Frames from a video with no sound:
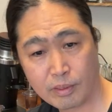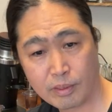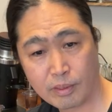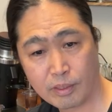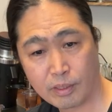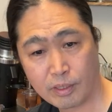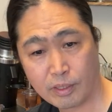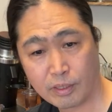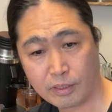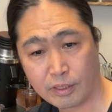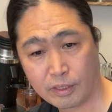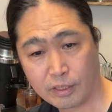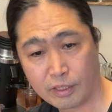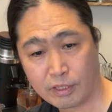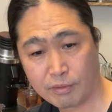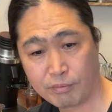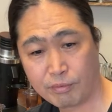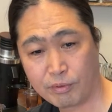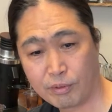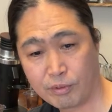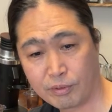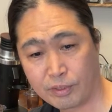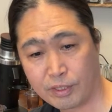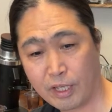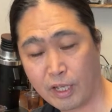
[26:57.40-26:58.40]
And they give
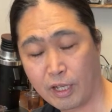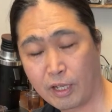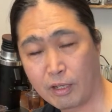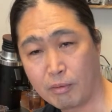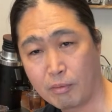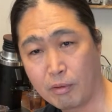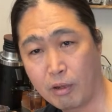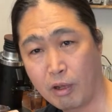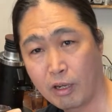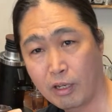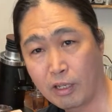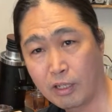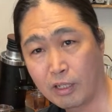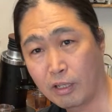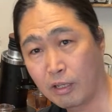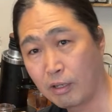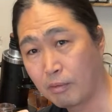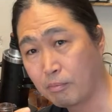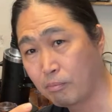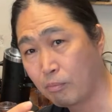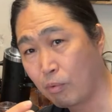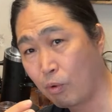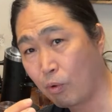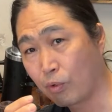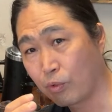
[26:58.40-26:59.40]
you that uh, uh,
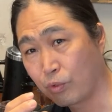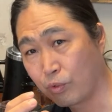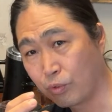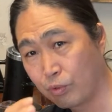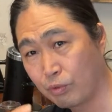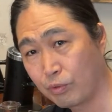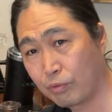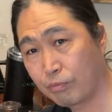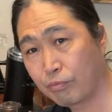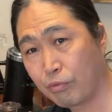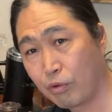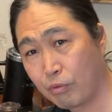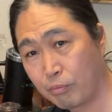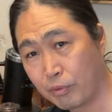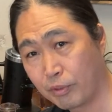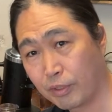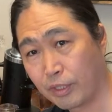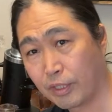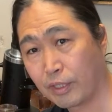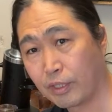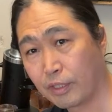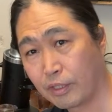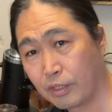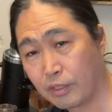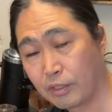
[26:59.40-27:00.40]
more
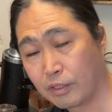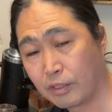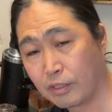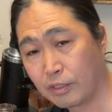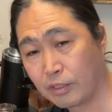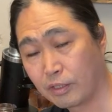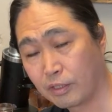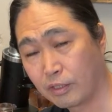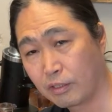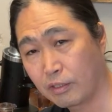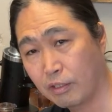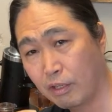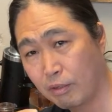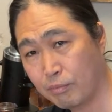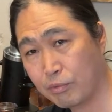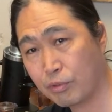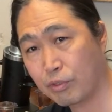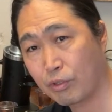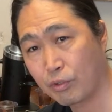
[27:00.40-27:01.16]
uniformity. It comes to